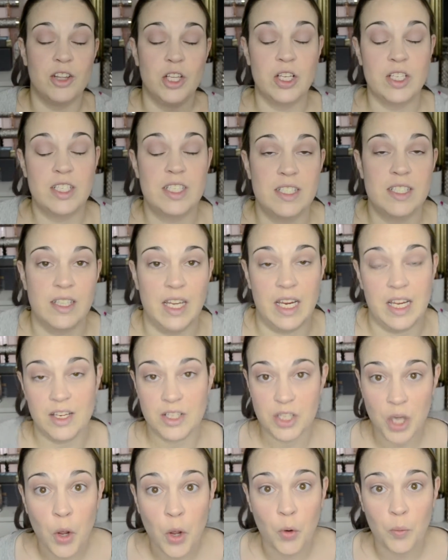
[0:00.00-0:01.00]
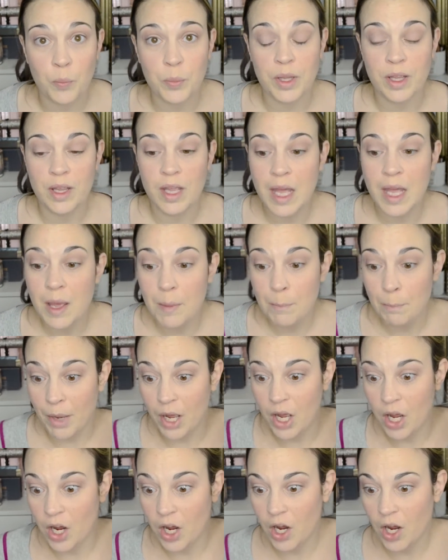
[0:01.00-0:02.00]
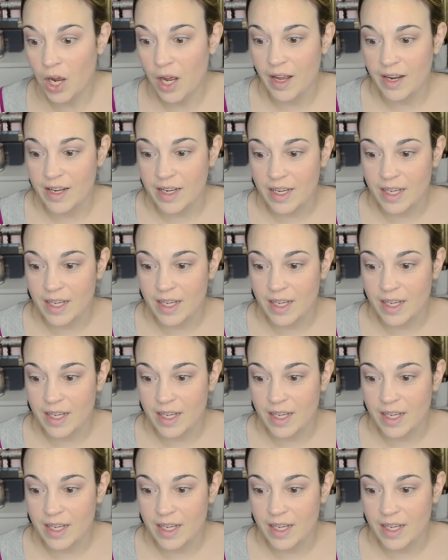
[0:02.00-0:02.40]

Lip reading: looks like a taupe. But on,